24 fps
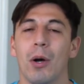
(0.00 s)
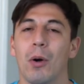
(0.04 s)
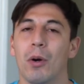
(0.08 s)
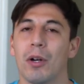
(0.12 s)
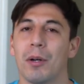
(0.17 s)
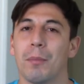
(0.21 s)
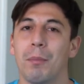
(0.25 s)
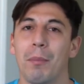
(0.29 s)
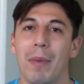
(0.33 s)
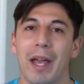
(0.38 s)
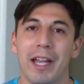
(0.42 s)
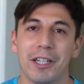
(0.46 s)

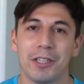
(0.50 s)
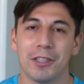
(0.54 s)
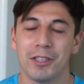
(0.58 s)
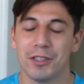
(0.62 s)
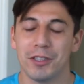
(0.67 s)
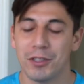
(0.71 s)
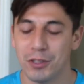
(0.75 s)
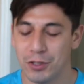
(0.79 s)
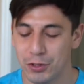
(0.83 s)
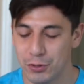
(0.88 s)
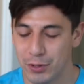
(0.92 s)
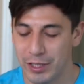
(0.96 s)
or mesh
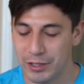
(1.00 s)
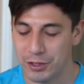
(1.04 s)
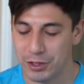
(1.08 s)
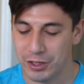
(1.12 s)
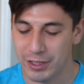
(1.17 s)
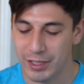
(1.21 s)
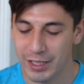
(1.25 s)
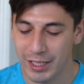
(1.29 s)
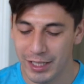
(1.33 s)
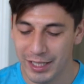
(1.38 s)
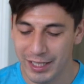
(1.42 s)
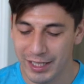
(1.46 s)
and
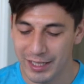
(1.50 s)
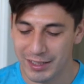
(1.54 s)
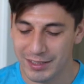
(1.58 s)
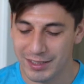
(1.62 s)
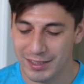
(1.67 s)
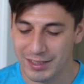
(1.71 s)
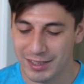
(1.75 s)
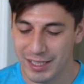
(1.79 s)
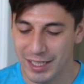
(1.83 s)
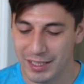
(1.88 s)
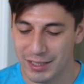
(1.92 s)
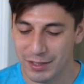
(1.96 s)
stretchy. It's
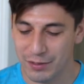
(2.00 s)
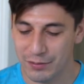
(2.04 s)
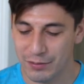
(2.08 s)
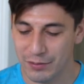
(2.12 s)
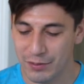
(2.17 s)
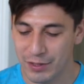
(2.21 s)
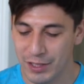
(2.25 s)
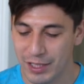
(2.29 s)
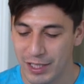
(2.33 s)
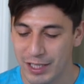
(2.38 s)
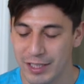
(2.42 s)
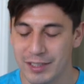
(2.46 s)
just kind of
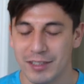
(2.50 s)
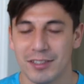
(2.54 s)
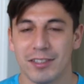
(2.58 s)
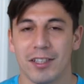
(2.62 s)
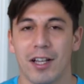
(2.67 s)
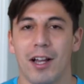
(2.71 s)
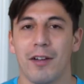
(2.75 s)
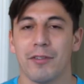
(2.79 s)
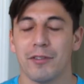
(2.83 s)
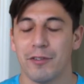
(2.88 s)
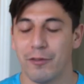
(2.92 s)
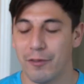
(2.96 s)
a
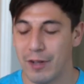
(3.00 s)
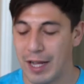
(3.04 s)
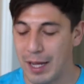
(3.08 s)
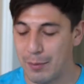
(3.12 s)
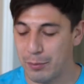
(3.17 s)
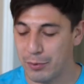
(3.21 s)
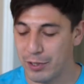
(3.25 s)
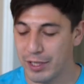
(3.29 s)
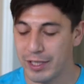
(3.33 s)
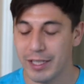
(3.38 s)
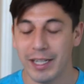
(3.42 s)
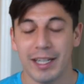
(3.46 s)
soft
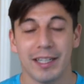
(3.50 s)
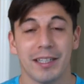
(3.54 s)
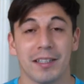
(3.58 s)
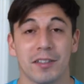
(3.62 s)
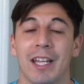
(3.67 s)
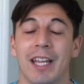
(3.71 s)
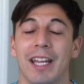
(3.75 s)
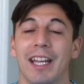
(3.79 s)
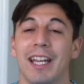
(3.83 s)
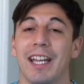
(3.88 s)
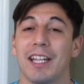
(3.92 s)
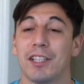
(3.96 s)
fabric, and
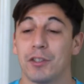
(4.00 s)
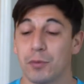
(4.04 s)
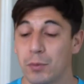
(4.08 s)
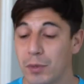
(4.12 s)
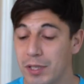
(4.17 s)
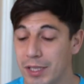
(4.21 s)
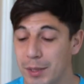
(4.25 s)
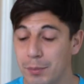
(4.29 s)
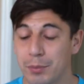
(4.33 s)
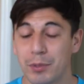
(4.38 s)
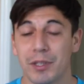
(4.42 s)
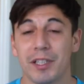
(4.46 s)
it's
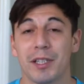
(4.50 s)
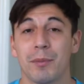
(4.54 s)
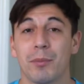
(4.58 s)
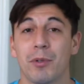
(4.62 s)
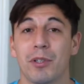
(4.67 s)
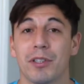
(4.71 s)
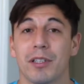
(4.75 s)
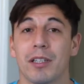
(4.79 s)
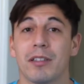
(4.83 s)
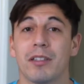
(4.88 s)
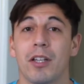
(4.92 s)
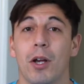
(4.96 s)
really breathable
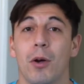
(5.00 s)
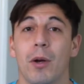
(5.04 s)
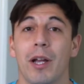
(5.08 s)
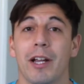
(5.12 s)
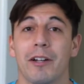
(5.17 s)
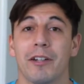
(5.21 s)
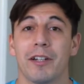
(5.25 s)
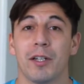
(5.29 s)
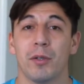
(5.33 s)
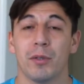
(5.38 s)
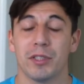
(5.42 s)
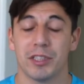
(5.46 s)
in the toe
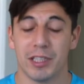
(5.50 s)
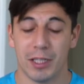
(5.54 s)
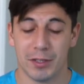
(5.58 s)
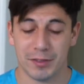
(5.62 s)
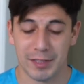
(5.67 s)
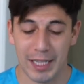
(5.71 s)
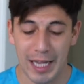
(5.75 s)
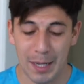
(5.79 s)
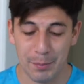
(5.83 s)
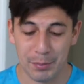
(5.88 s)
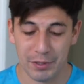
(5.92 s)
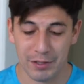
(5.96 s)
area, which I was
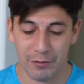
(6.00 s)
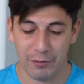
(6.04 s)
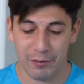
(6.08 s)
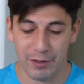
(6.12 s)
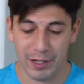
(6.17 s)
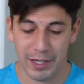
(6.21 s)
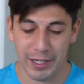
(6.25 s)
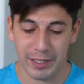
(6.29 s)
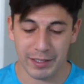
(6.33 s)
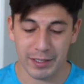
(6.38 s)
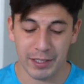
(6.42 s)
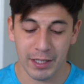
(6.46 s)
happy to
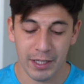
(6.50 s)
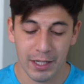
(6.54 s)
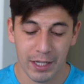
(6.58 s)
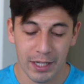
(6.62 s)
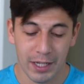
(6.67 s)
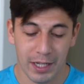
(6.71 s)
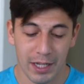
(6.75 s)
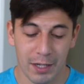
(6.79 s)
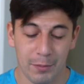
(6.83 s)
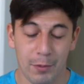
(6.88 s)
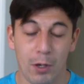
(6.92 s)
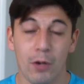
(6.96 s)
find.
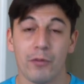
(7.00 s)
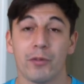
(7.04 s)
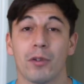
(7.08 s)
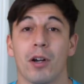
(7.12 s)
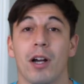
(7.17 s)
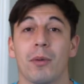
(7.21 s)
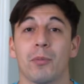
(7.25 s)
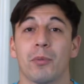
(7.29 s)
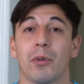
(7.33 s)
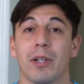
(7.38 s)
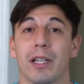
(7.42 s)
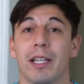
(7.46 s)

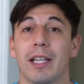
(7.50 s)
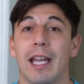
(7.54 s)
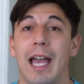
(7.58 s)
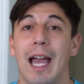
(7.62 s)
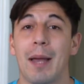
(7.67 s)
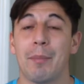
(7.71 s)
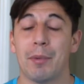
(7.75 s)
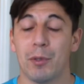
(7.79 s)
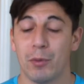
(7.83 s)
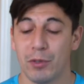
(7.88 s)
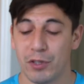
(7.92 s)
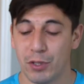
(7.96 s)
Overall, I'm really
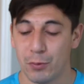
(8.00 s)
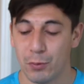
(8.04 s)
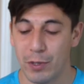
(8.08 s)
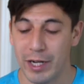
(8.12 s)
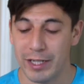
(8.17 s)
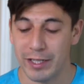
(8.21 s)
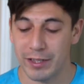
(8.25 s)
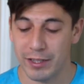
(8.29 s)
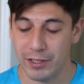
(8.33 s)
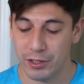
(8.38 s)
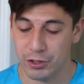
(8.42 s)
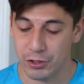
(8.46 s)
happy with the
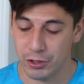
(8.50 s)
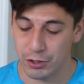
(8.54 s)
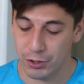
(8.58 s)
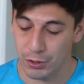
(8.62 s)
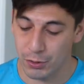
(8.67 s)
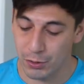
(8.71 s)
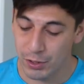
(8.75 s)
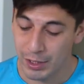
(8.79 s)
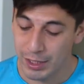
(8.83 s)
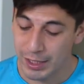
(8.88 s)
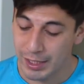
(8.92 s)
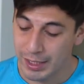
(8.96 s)
ride of the
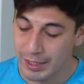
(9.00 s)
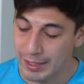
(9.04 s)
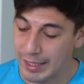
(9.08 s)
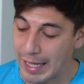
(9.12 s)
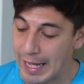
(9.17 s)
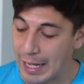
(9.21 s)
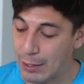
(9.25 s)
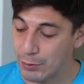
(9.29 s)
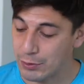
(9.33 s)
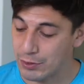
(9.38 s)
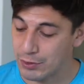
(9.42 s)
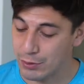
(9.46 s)
shoe. The
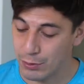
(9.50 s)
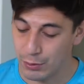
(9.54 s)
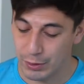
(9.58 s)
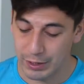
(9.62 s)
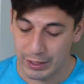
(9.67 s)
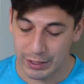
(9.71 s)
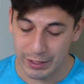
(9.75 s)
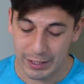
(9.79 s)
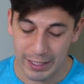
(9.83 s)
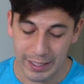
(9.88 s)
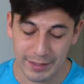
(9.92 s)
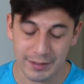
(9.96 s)
outsole
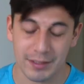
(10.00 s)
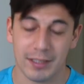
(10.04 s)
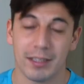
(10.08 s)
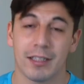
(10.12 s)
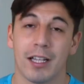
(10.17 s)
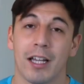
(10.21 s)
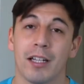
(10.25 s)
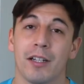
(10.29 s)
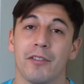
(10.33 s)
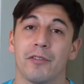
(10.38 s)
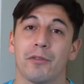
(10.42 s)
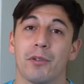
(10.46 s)
here has a
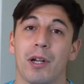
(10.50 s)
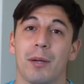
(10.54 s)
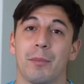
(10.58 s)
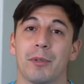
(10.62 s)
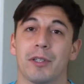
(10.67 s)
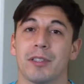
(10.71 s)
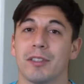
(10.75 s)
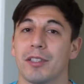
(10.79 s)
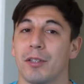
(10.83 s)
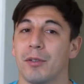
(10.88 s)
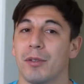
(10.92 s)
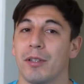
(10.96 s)
ton of
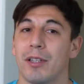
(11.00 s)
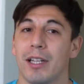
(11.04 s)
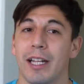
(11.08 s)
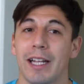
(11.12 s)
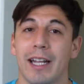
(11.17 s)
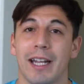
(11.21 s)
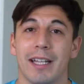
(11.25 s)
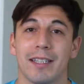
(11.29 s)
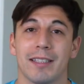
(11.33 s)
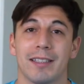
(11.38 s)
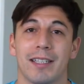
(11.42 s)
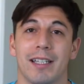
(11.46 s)
rubber, so
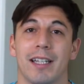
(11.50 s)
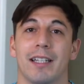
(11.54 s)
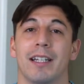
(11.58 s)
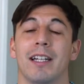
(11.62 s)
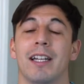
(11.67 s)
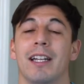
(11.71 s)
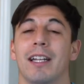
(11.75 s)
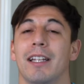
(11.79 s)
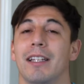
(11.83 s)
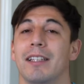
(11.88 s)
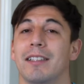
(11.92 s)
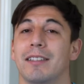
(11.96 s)
like I said,
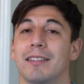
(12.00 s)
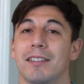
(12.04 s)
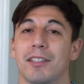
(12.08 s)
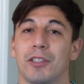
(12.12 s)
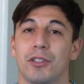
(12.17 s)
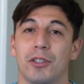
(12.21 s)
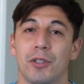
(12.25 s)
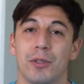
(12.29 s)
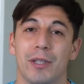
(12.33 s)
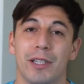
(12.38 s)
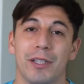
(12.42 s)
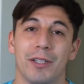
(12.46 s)
this is a
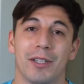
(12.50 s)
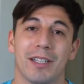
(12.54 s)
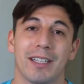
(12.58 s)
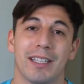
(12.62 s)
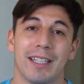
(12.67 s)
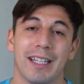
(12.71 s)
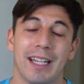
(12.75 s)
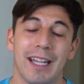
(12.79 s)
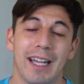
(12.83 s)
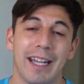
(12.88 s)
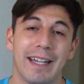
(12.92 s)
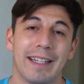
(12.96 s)
shoe that you're
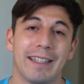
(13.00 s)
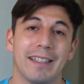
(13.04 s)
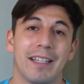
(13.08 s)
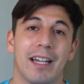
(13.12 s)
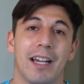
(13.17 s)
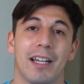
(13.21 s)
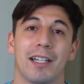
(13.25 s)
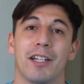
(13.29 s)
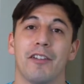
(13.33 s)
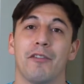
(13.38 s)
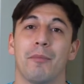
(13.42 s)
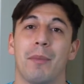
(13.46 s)
gonna get a
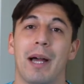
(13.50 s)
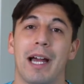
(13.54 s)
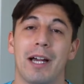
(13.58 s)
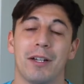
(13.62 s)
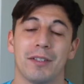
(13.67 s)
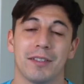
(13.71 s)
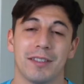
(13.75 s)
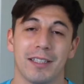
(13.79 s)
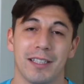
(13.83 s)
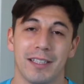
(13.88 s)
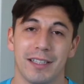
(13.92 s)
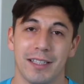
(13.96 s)
ton of
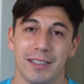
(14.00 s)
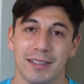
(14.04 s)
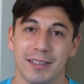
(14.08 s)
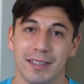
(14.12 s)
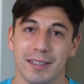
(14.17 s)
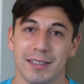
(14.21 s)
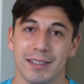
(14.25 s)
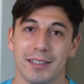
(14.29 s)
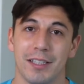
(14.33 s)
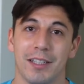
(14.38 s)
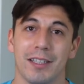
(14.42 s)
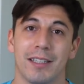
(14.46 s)
miles in. This
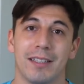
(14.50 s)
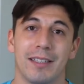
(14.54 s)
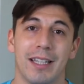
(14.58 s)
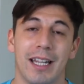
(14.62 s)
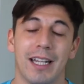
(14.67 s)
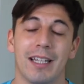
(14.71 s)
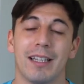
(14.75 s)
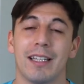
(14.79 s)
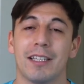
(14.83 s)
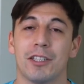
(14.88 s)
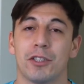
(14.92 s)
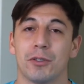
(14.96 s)
is a
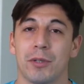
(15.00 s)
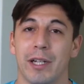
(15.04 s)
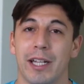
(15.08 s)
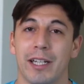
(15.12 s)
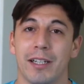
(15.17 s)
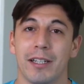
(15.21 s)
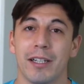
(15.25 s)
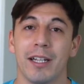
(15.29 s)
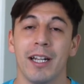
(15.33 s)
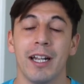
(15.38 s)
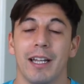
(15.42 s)
daily trainer.